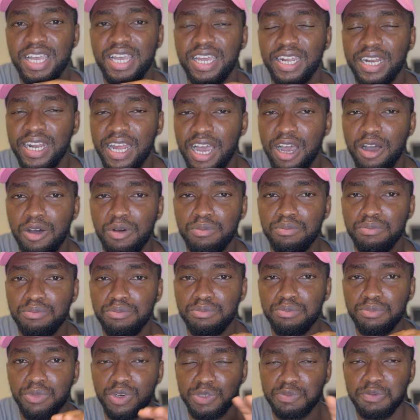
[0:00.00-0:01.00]
Now,
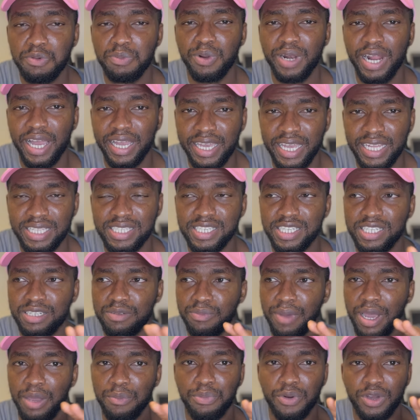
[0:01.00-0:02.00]
most people are getting
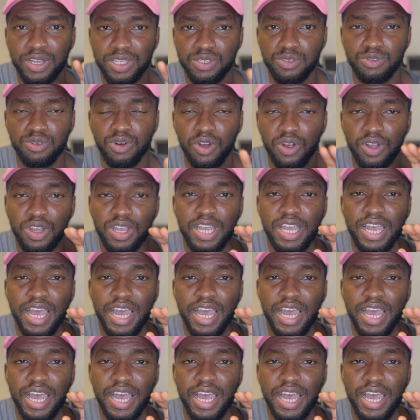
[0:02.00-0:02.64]
my point wrong.